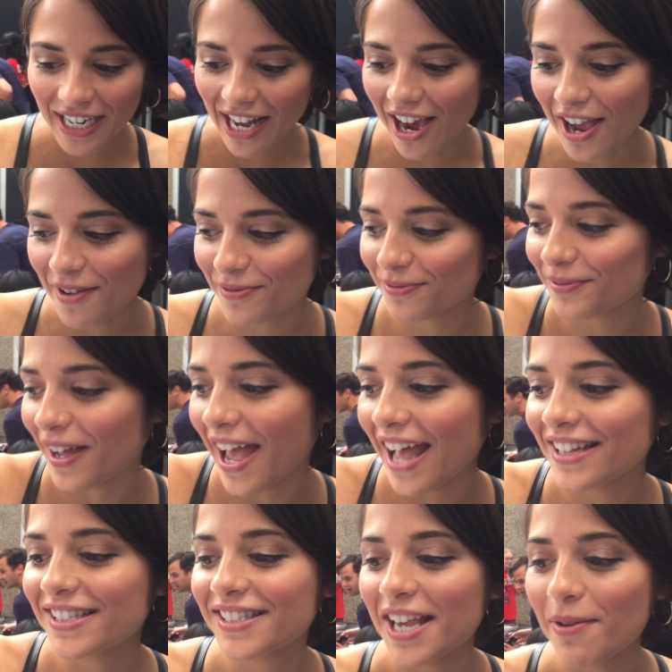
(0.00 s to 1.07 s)
a knife. I
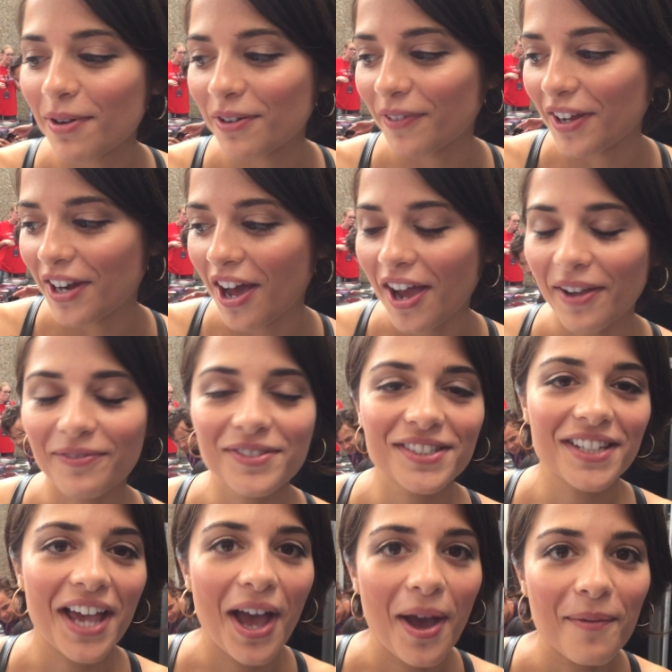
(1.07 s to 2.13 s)
had to take one of her knives.
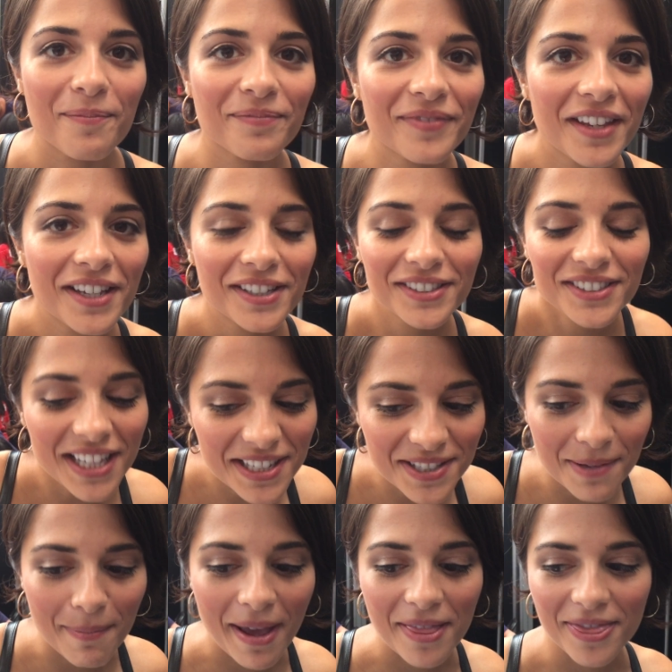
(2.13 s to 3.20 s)
So
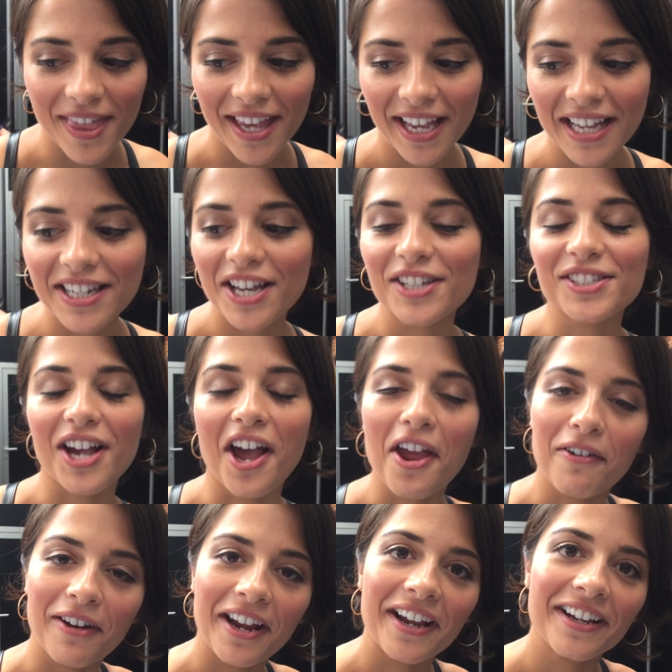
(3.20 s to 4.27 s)
that's the main thing, and her
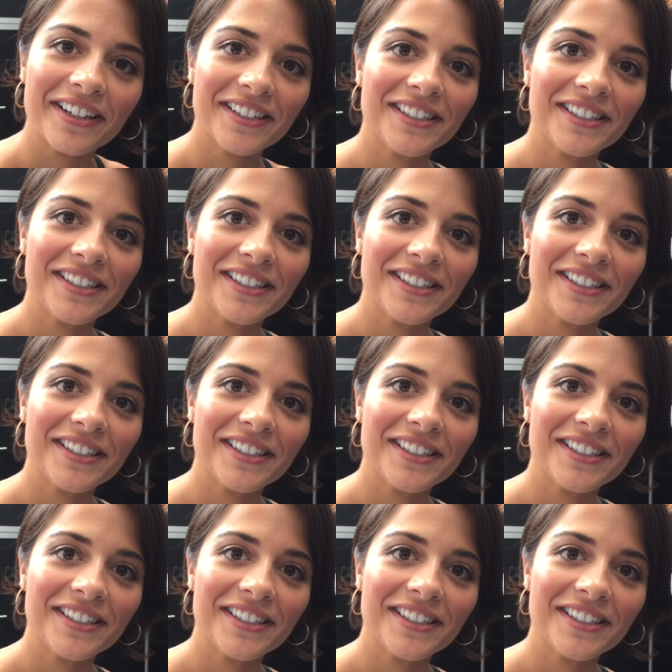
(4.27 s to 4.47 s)
diary.